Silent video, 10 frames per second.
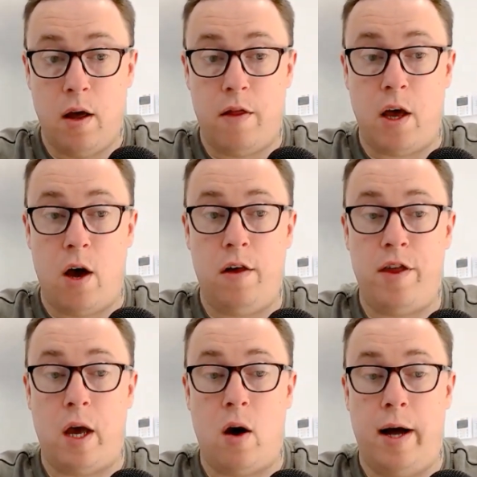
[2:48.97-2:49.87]
The only
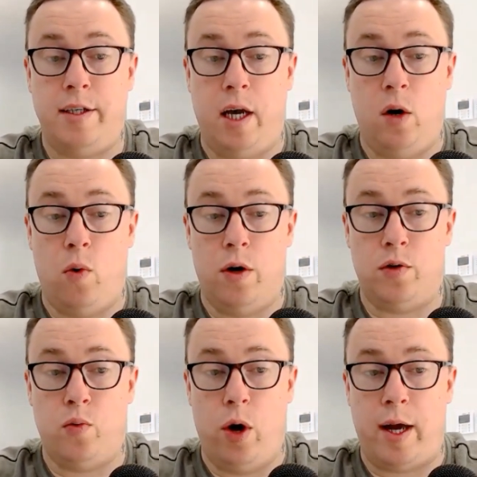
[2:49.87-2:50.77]
thing I did
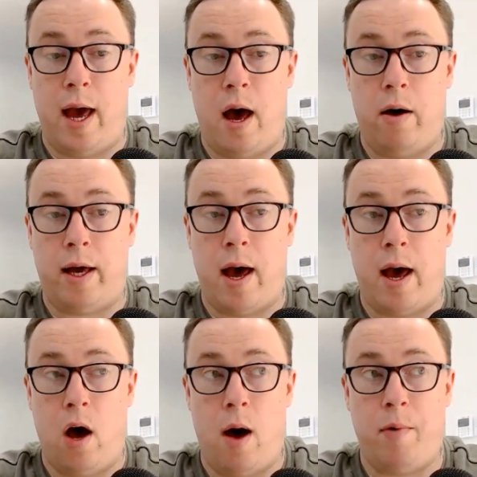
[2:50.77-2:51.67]
was work out,
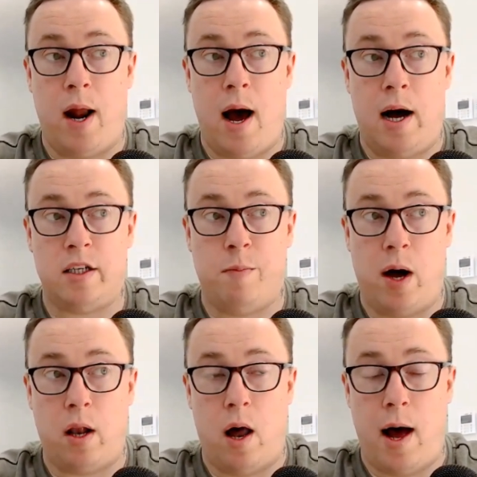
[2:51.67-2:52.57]
okay, I'm going to ask
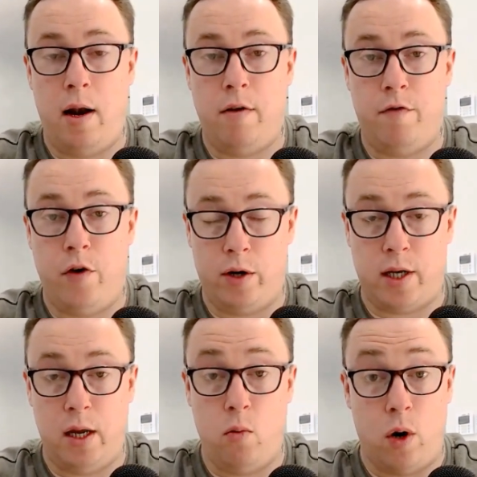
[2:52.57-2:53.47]
my client,
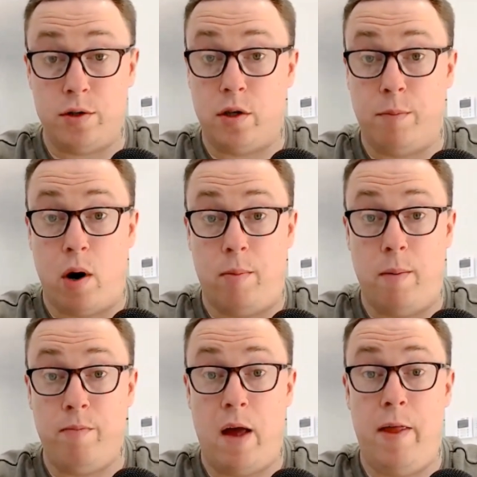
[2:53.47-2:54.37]
firstly, what's the
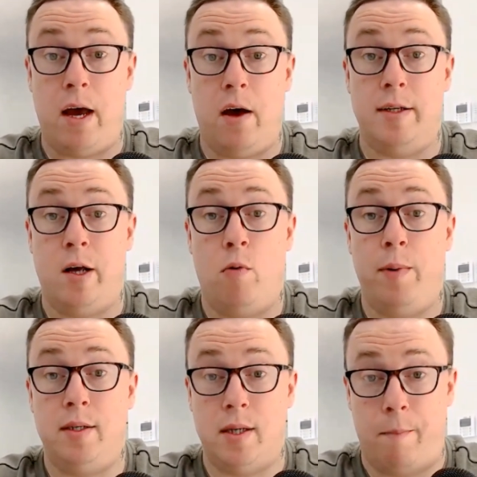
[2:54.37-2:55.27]
problem? And they're going to tell
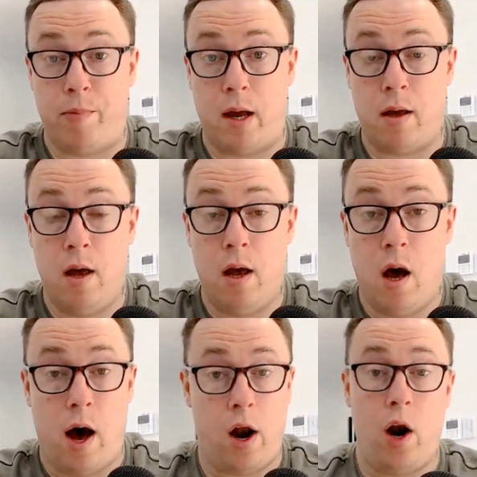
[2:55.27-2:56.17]
me something.
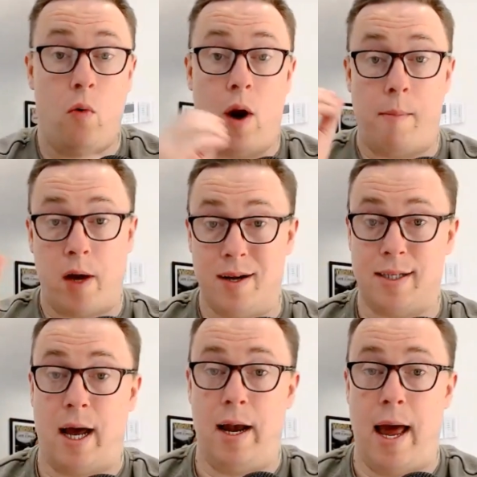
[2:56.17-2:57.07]
I don't know what I'm going to
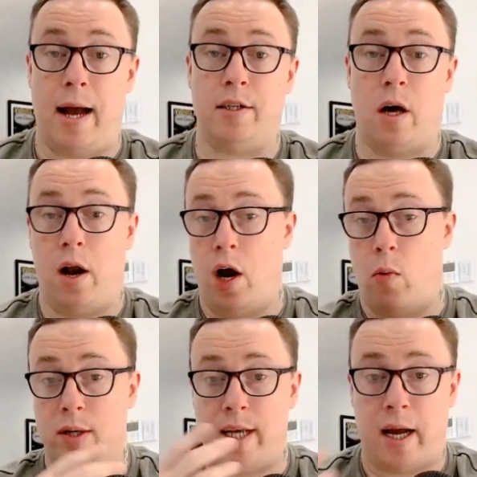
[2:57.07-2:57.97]
say next. I don't know
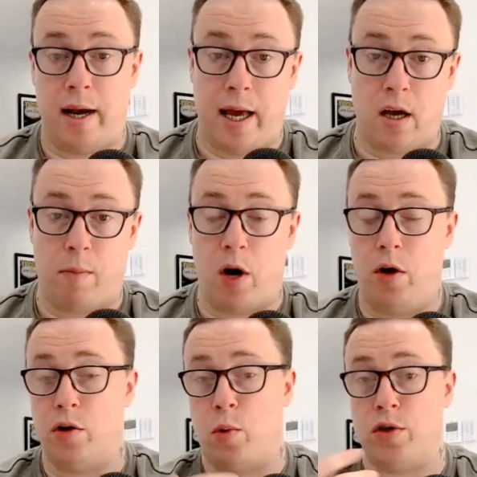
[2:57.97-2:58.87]
what technique I'm going
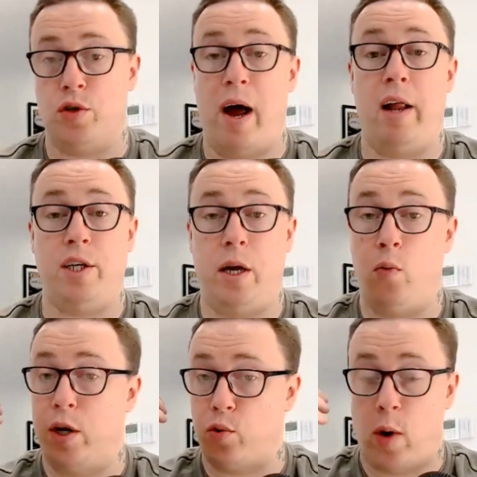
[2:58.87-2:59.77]
to use, what strategy,
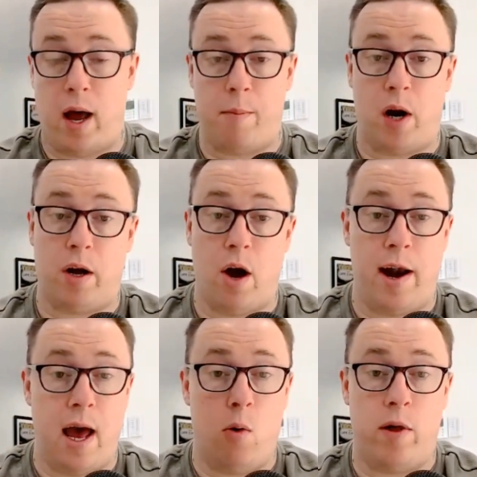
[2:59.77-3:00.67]
which way I'm going to go
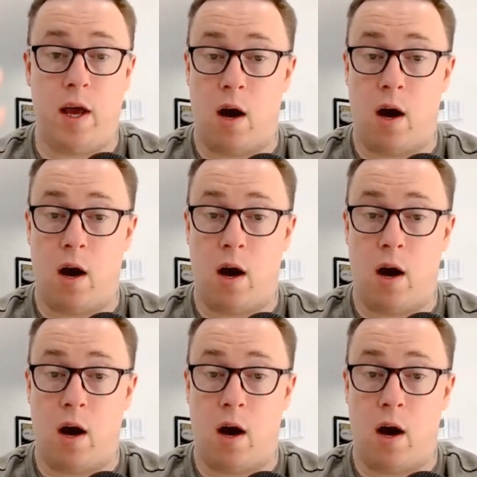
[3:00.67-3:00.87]
down, where the